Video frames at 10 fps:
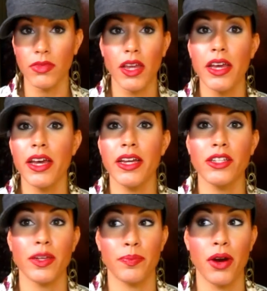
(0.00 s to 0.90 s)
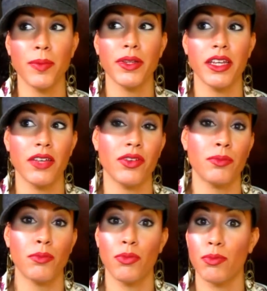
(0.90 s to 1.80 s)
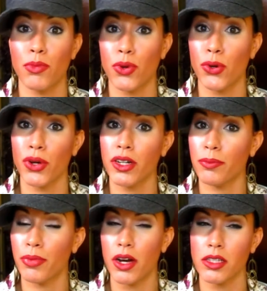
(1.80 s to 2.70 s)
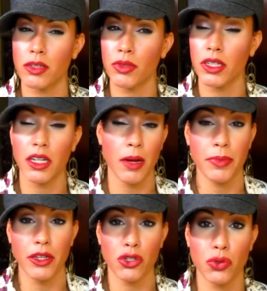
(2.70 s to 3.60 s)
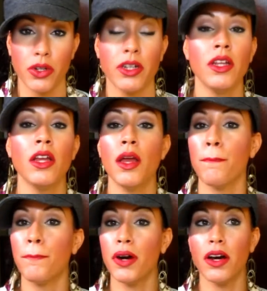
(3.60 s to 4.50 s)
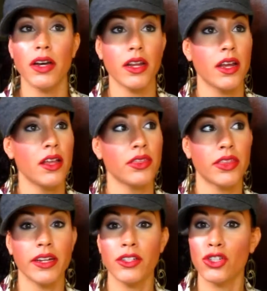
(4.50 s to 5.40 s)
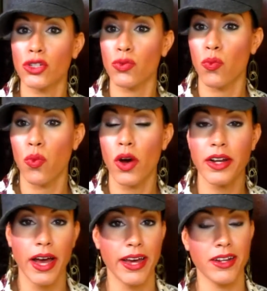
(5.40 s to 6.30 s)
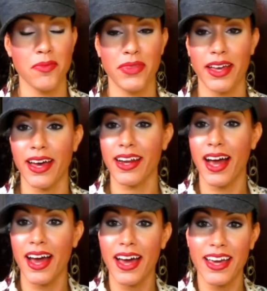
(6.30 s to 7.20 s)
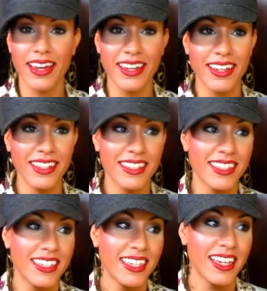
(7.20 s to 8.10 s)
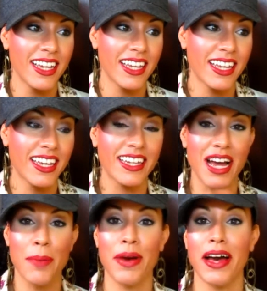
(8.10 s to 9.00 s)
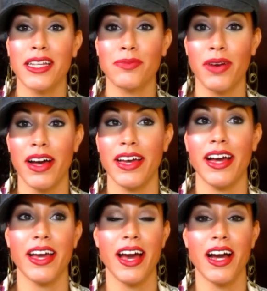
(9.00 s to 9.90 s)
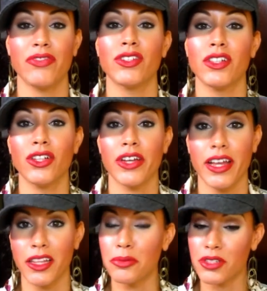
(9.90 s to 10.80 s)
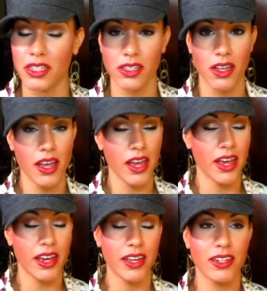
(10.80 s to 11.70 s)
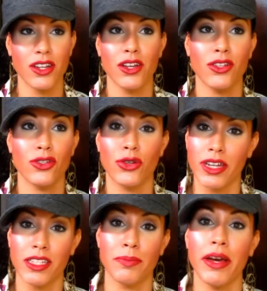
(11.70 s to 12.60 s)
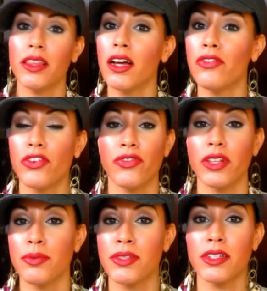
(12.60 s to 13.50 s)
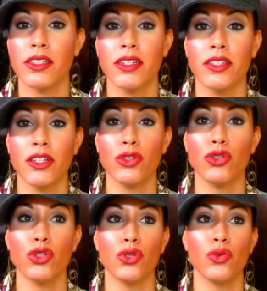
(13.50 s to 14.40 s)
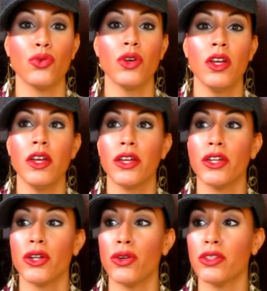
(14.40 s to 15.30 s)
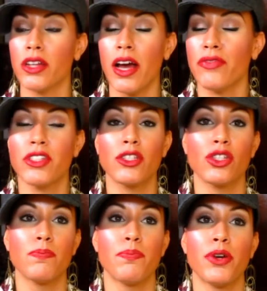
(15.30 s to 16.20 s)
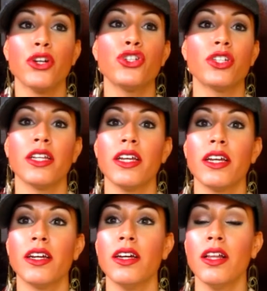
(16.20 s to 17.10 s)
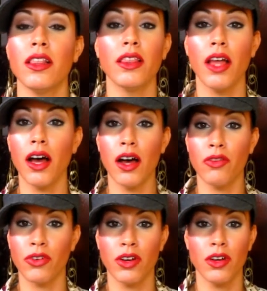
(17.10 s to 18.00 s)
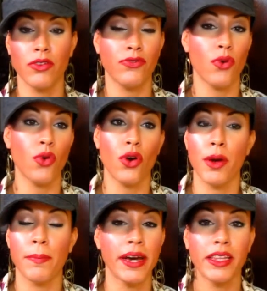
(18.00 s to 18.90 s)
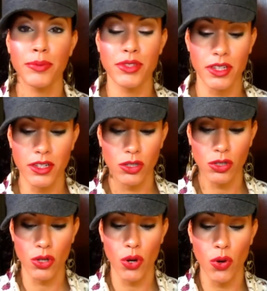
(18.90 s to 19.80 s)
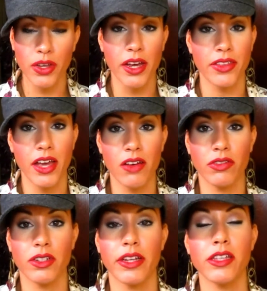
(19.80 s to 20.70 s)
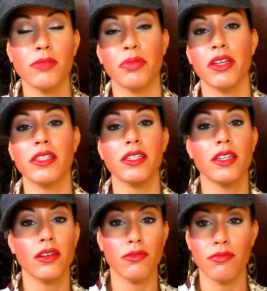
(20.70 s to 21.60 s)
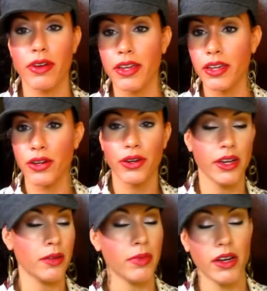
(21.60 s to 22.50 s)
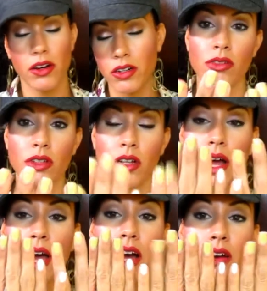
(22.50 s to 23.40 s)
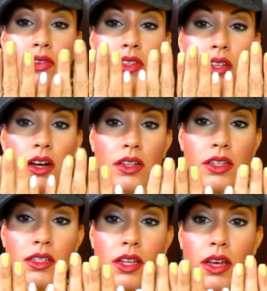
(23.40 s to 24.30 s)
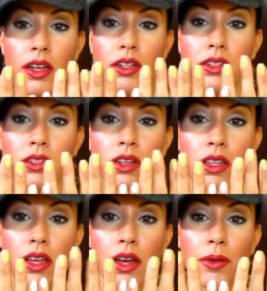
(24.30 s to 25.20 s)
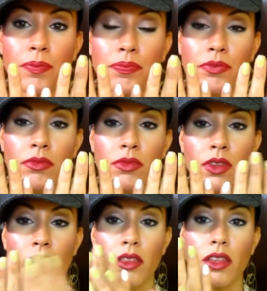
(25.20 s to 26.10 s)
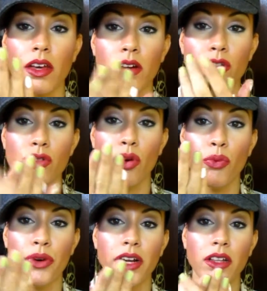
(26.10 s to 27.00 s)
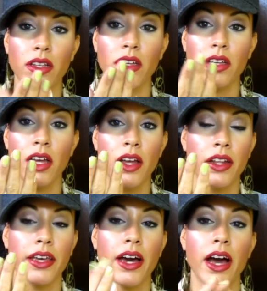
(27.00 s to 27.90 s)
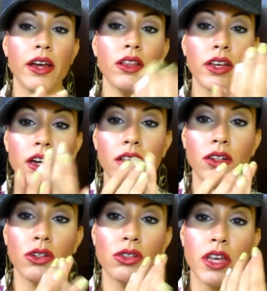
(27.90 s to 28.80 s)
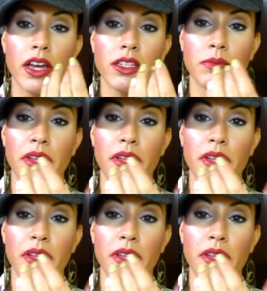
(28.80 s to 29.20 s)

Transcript: and probably even more, possibly, I'm not sure. But that is just one item that I cannot pass by. I have to look at lipsticks. And so yes, my love for lipsticks continues to, you know, I have this just burgeoning love for my lipsticks. So yeah, they have a nice place right here in my heart. I have the ugliest hands. Look at that. They are so wrinkly. Like, I look at other girls' hands, I'm